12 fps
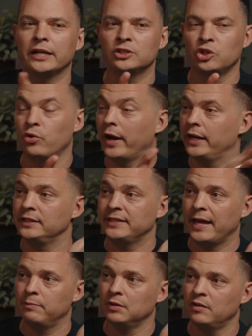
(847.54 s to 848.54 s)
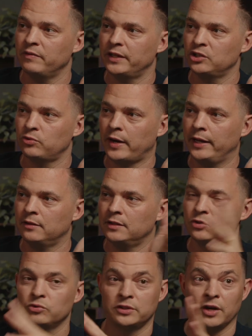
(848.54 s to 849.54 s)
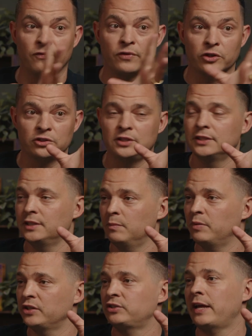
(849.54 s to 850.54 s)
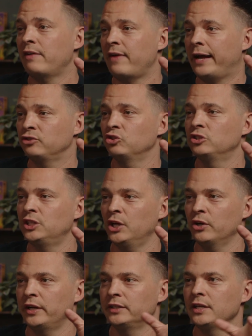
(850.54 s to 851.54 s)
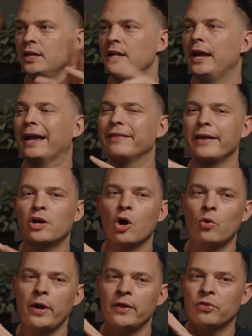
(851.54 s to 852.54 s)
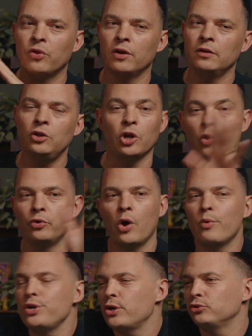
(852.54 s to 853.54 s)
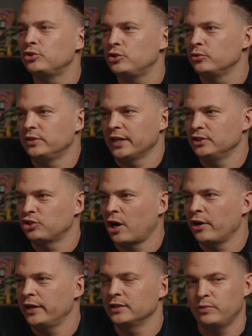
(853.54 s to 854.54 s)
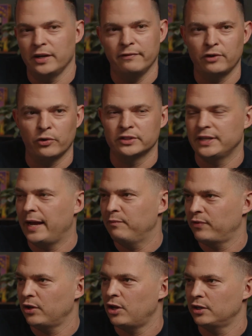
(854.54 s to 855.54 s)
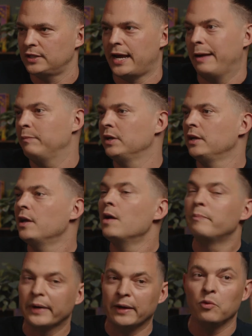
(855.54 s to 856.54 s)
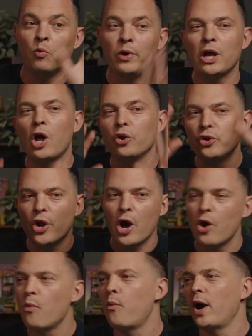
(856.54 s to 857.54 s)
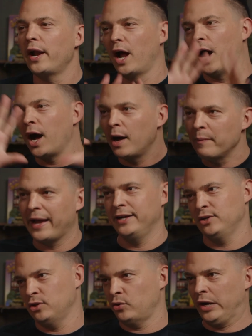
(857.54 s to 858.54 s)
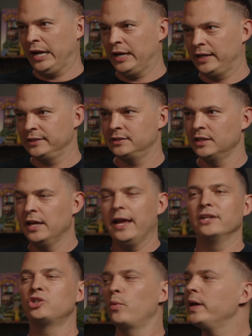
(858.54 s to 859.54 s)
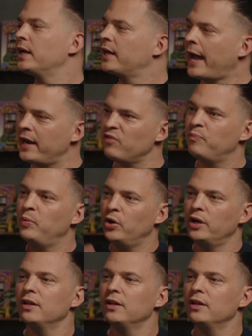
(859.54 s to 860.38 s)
is a great example of this, right? This was their first Disney Plus live action series. Mm-hmm. And they go with, you know, no one knows who Din Djarin is. We didn't even know his name for a long time. Yeah. But we all know what a Mandalorian is. And so we could kind of put a